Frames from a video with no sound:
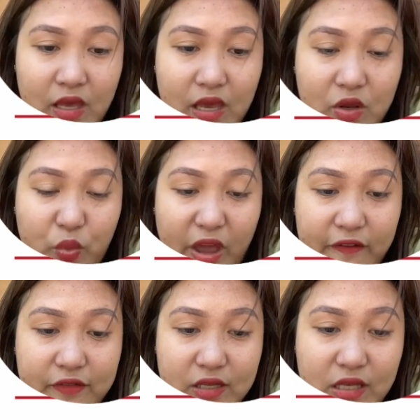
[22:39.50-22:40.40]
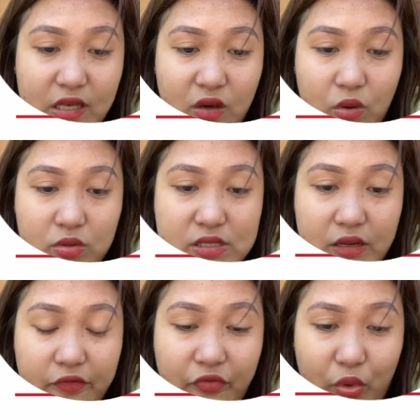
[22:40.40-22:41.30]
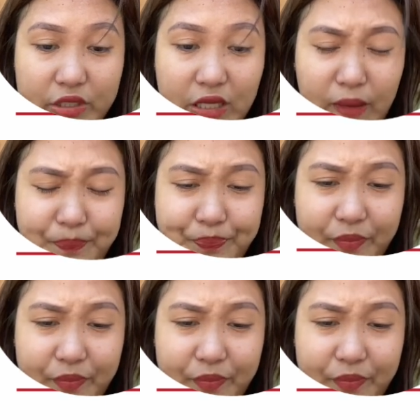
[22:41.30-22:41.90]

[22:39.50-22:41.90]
And we have the EO 1040.